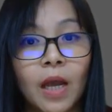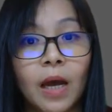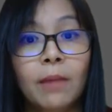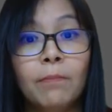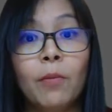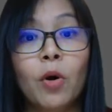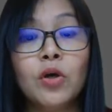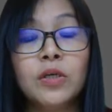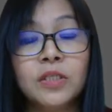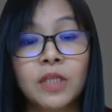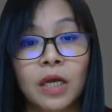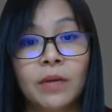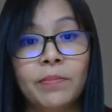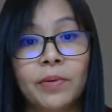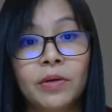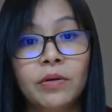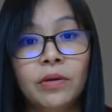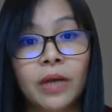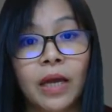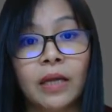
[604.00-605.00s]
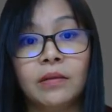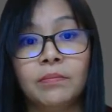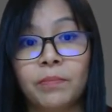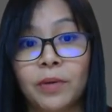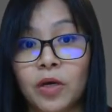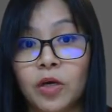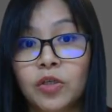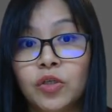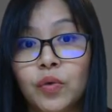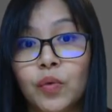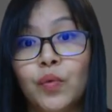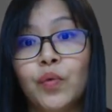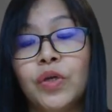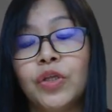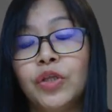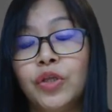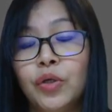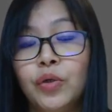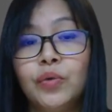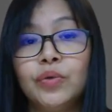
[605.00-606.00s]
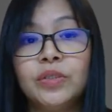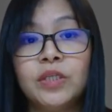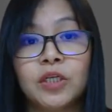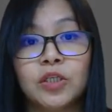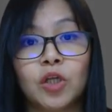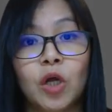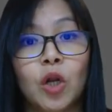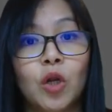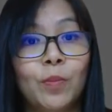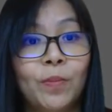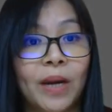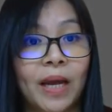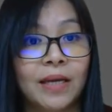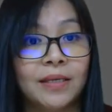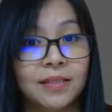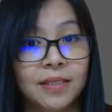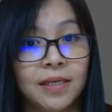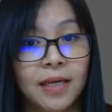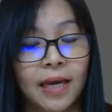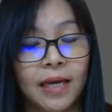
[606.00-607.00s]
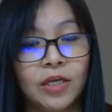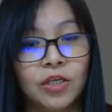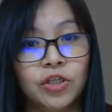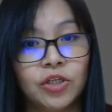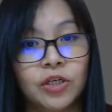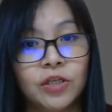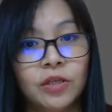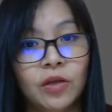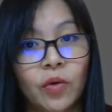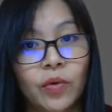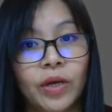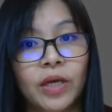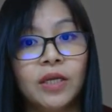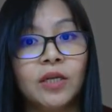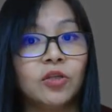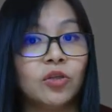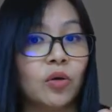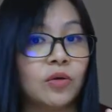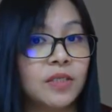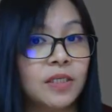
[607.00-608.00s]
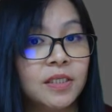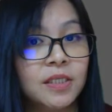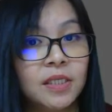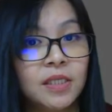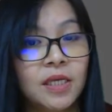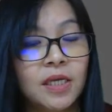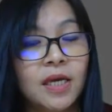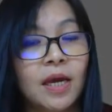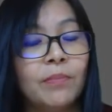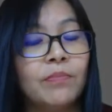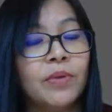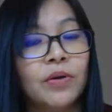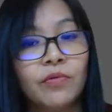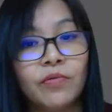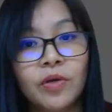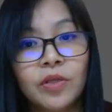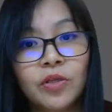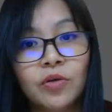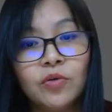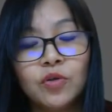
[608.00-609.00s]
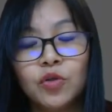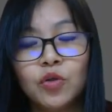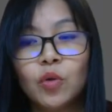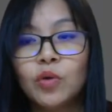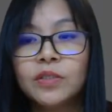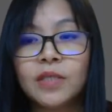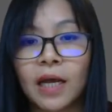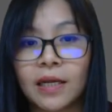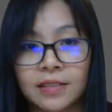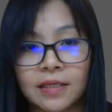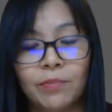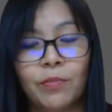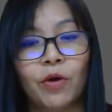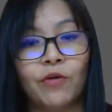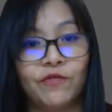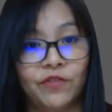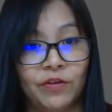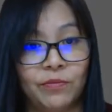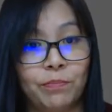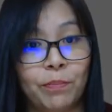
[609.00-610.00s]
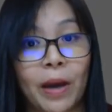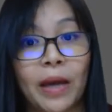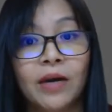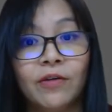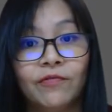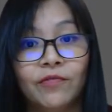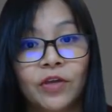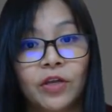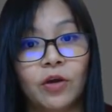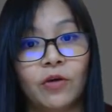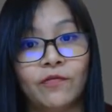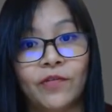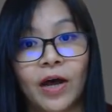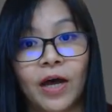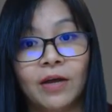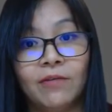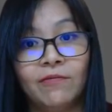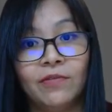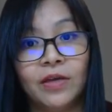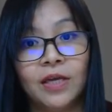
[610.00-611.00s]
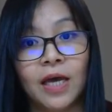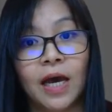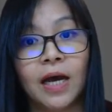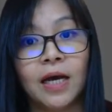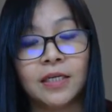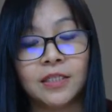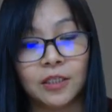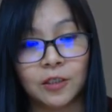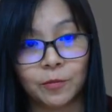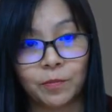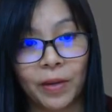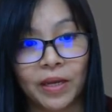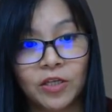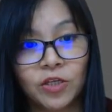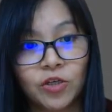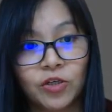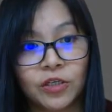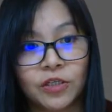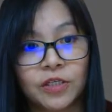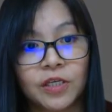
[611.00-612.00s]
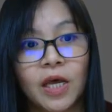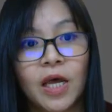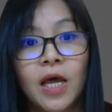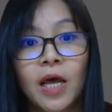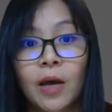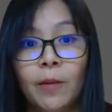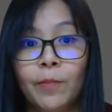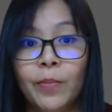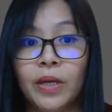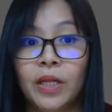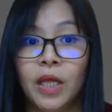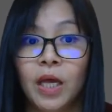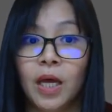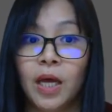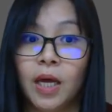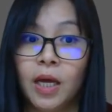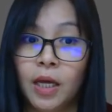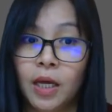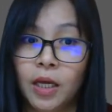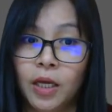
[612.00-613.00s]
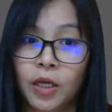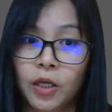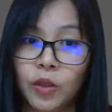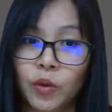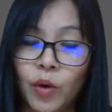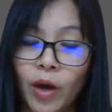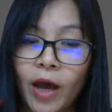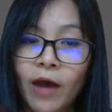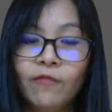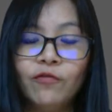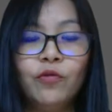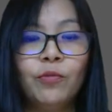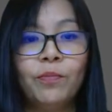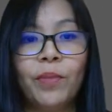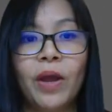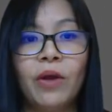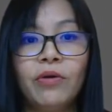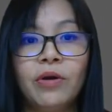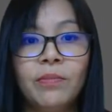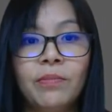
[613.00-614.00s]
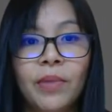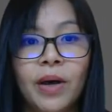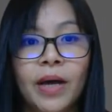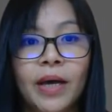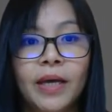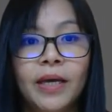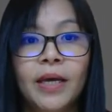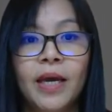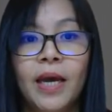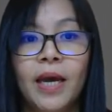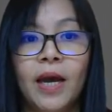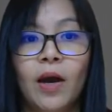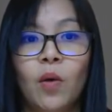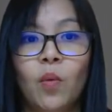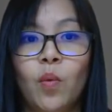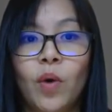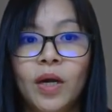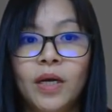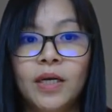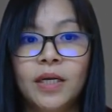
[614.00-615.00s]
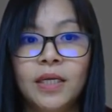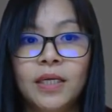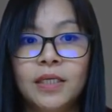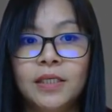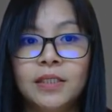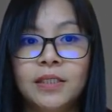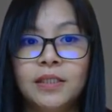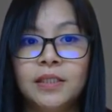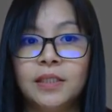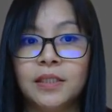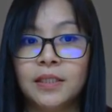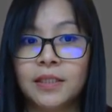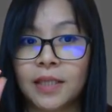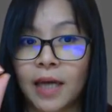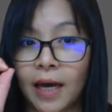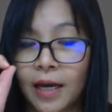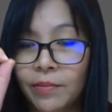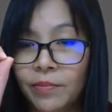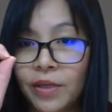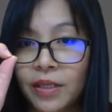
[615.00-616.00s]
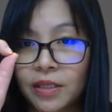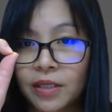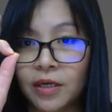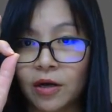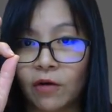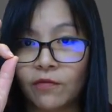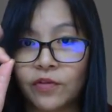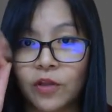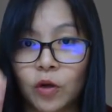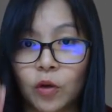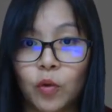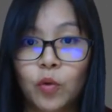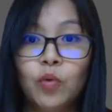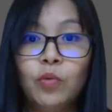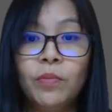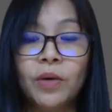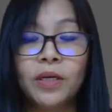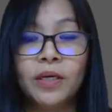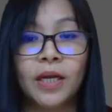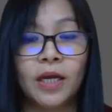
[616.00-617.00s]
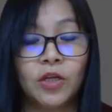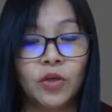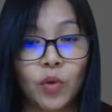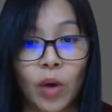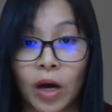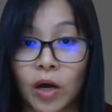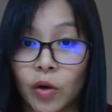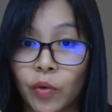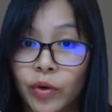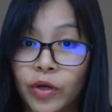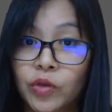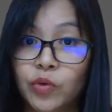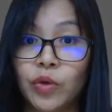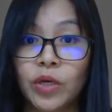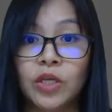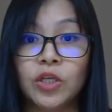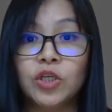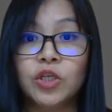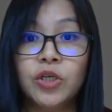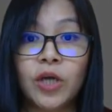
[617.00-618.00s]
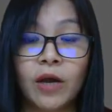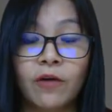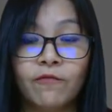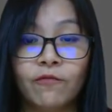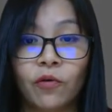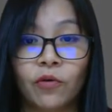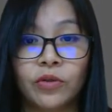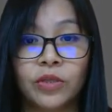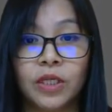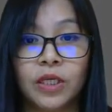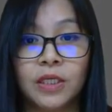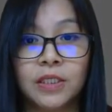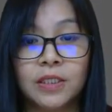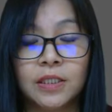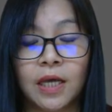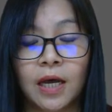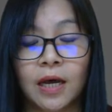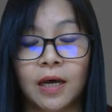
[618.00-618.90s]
more stable, and because you reduce the solubilizing agent, okay, the toxicity can be reduced. Those are some of the benefit of IV suspensions. But you have to bear in mind what is the diameter of the lumen that you are going to inject for this